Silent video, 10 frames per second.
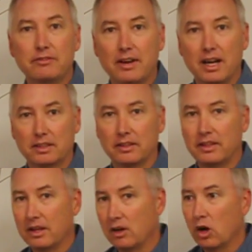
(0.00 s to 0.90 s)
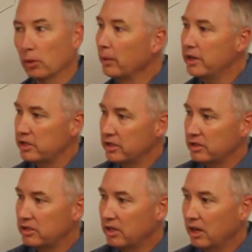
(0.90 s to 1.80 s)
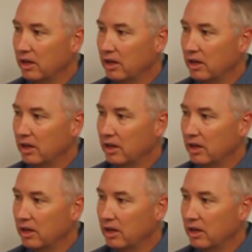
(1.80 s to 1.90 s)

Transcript: fact that there are regions